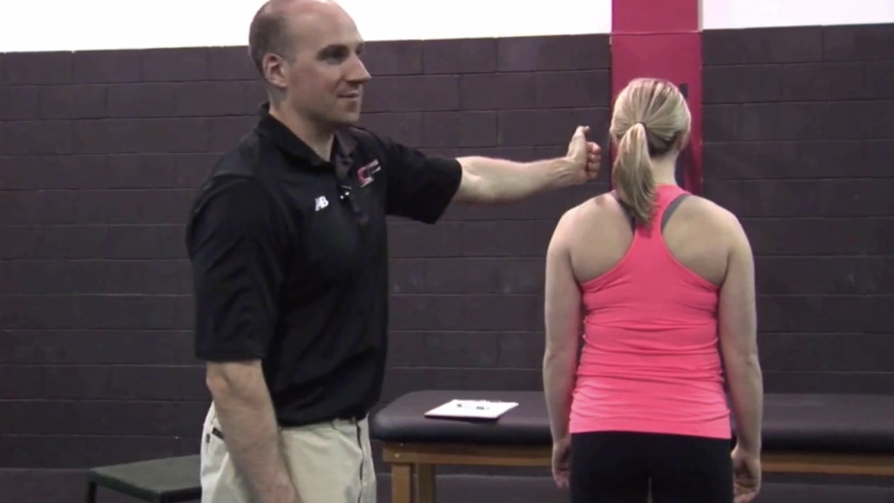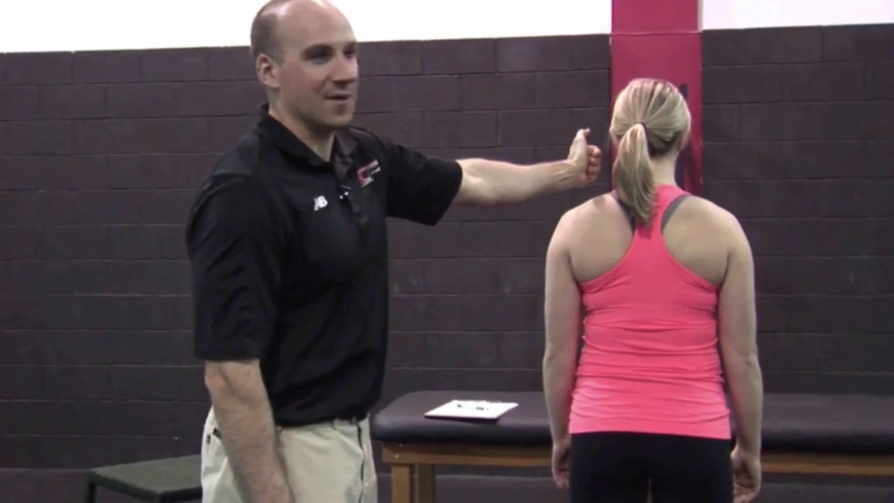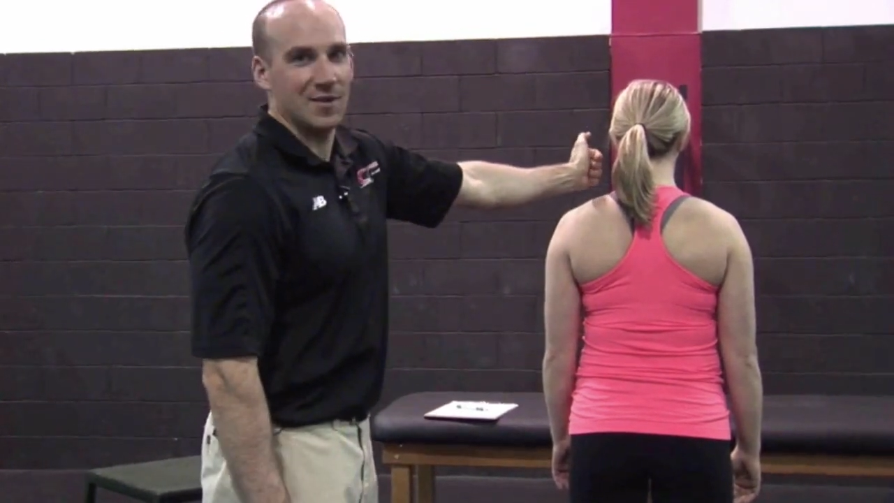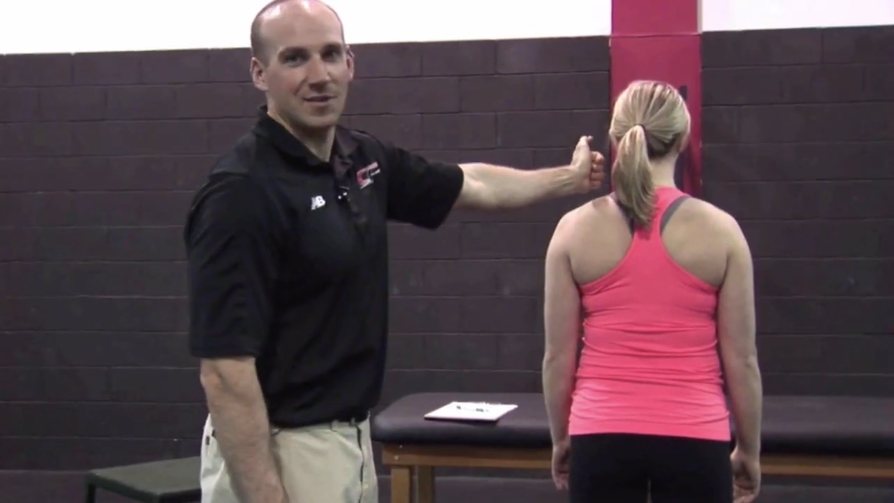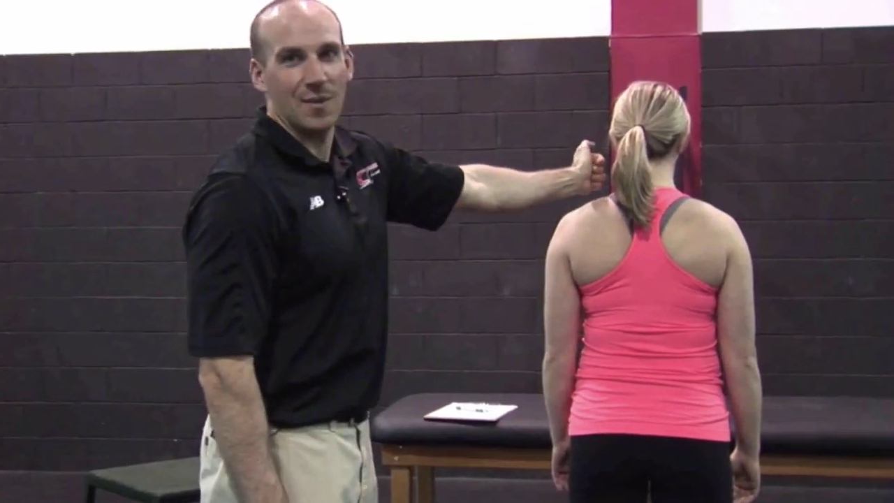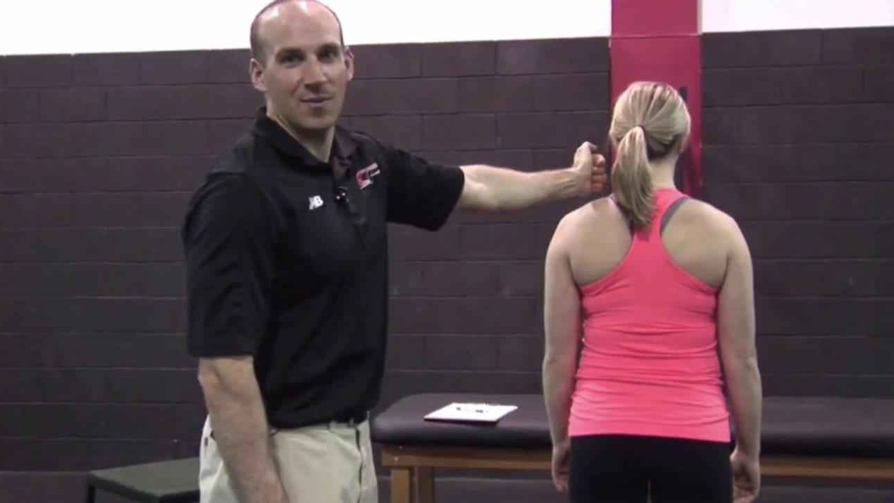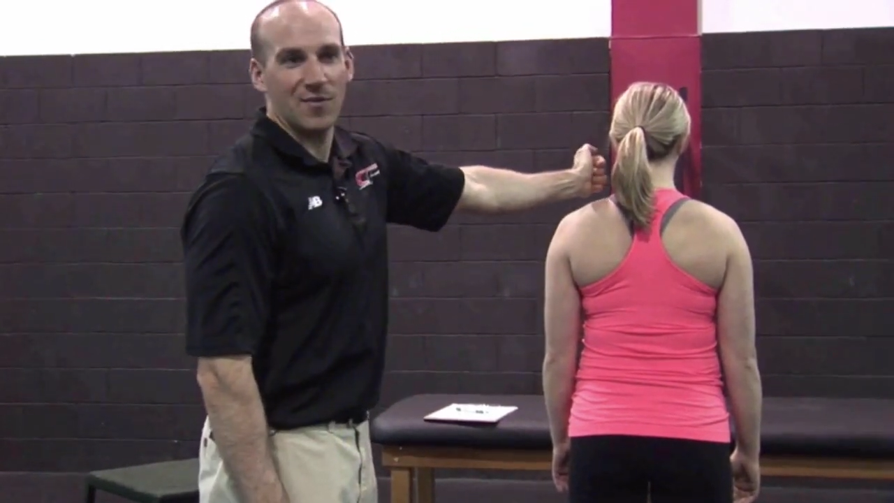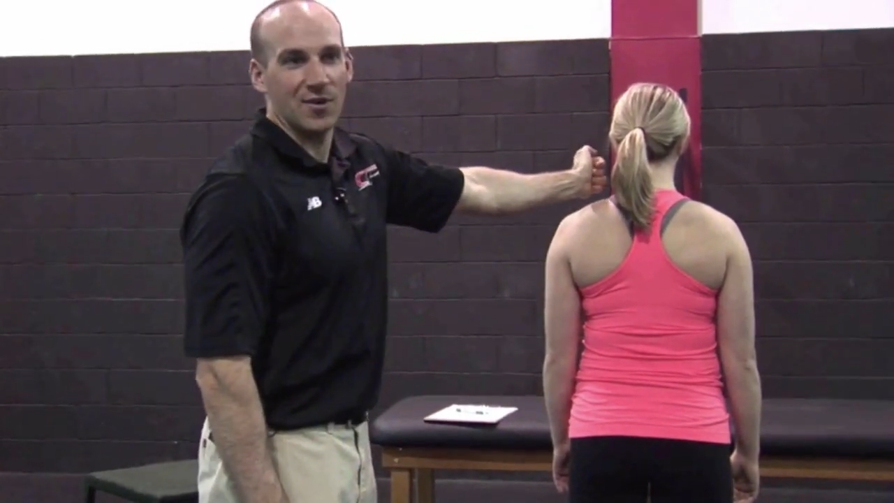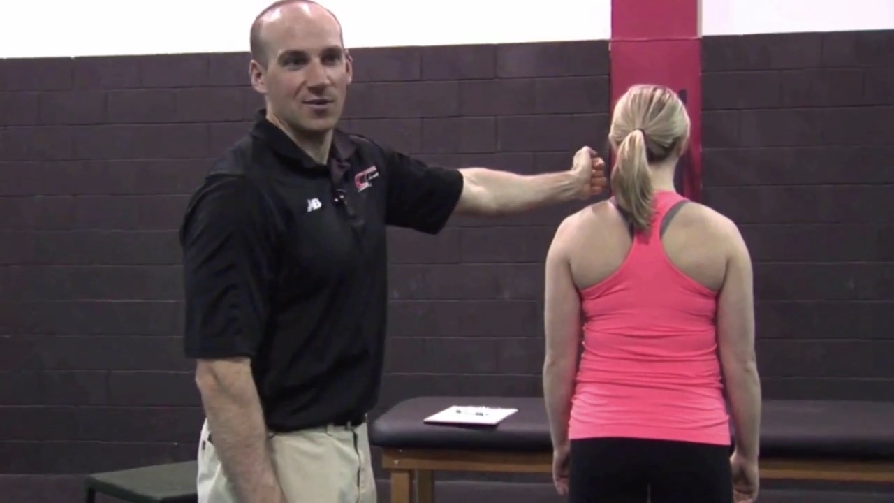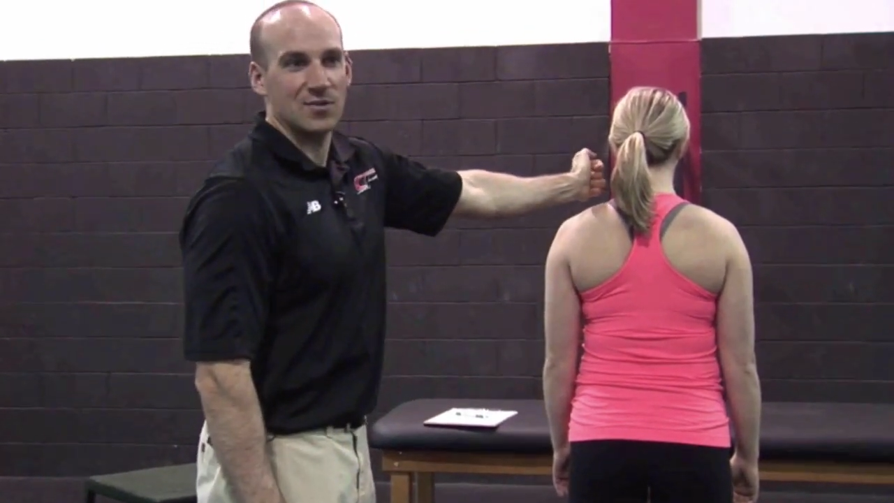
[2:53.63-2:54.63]
on
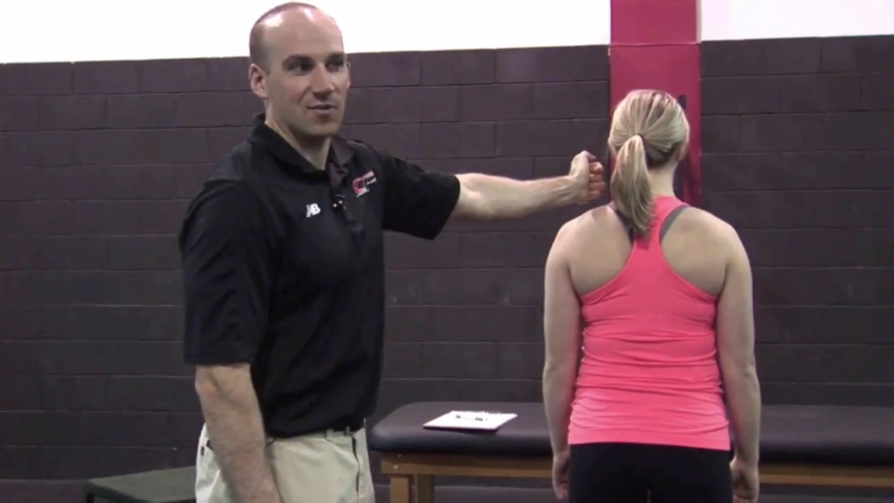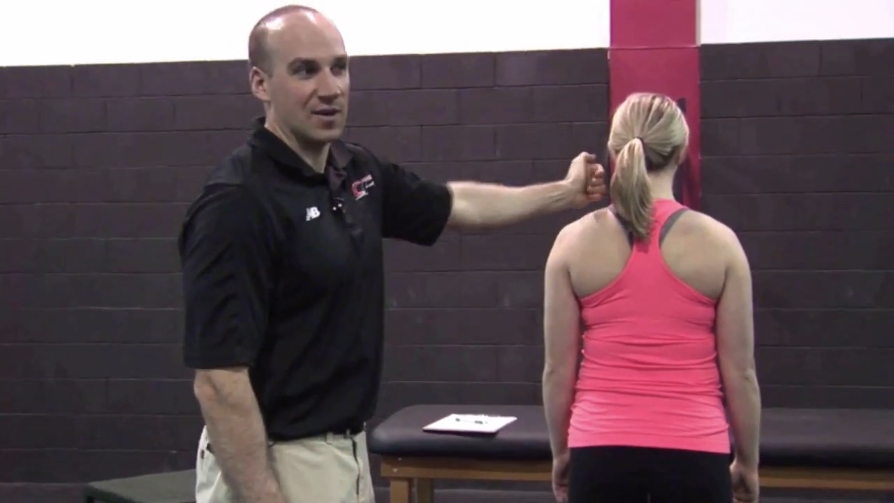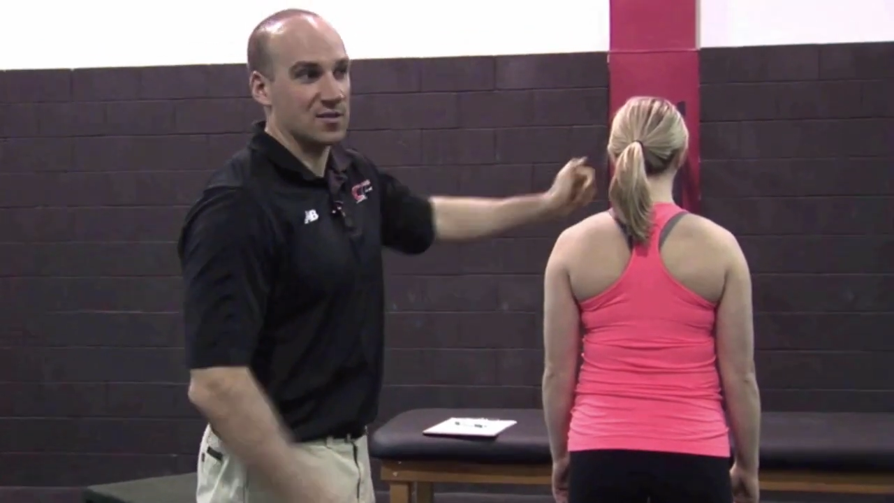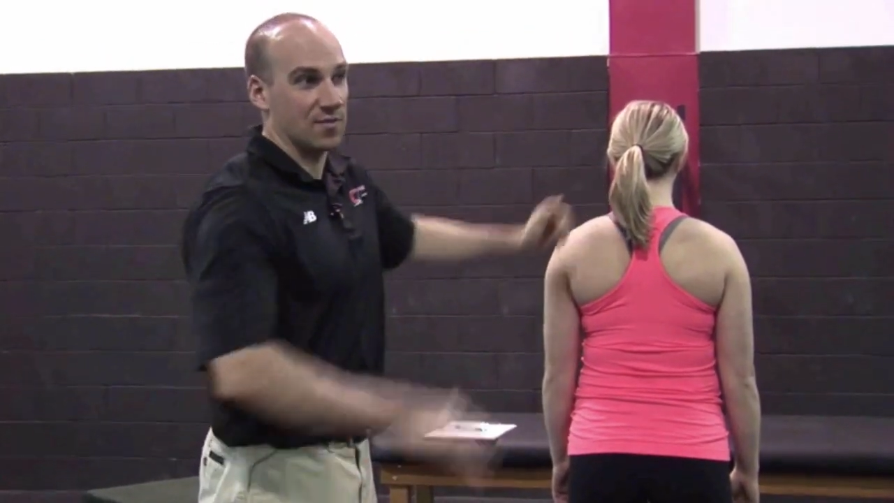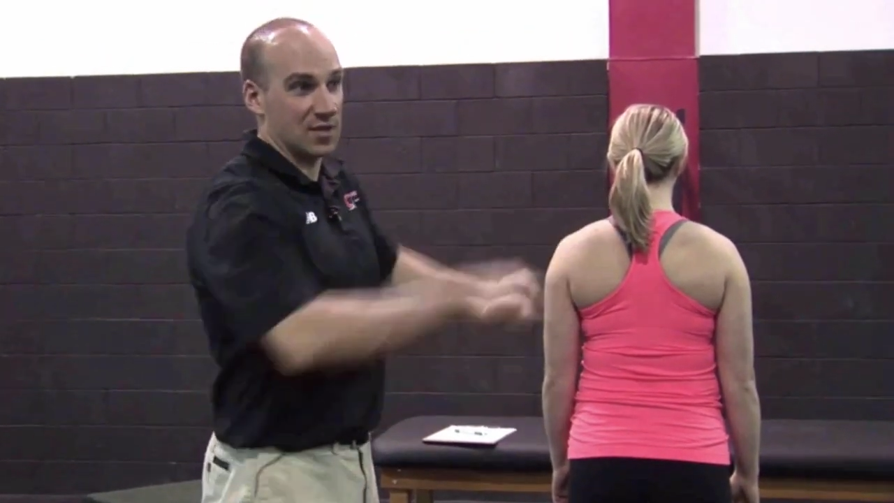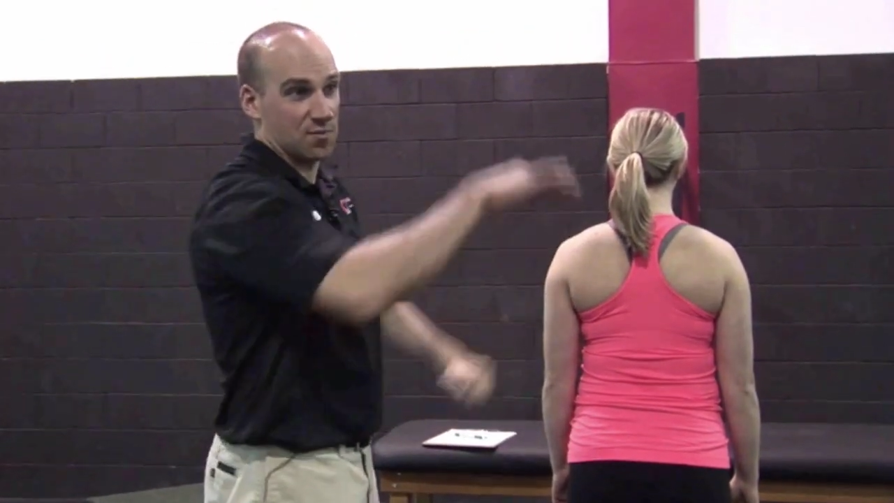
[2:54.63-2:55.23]
top of hers, right?